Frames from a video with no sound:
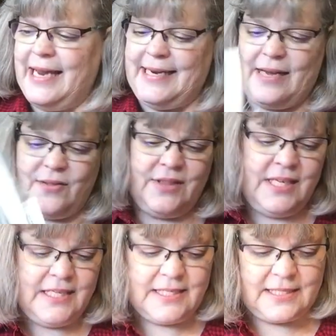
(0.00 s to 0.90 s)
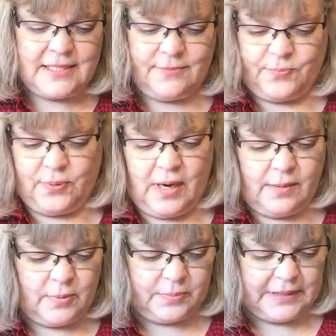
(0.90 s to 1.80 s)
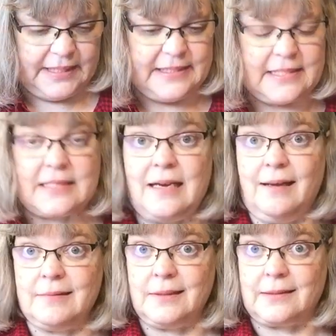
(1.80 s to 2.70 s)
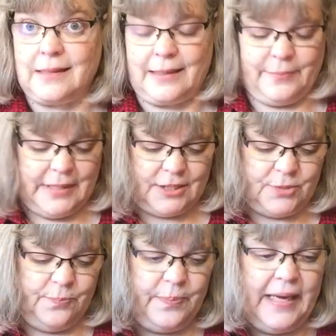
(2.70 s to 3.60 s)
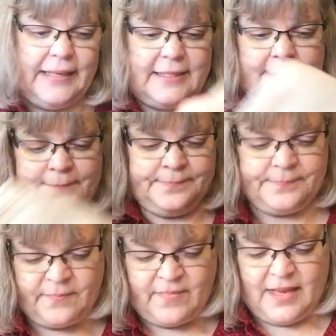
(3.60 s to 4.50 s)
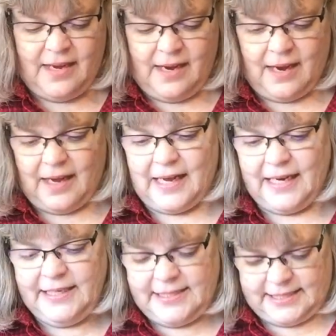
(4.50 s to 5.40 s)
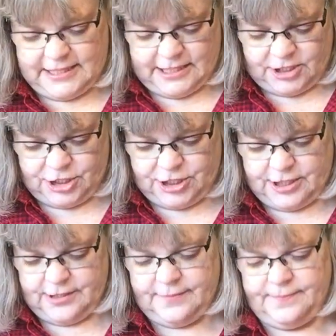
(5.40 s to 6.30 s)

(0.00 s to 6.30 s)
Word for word: Now, this probably does not look like much, but I stitched,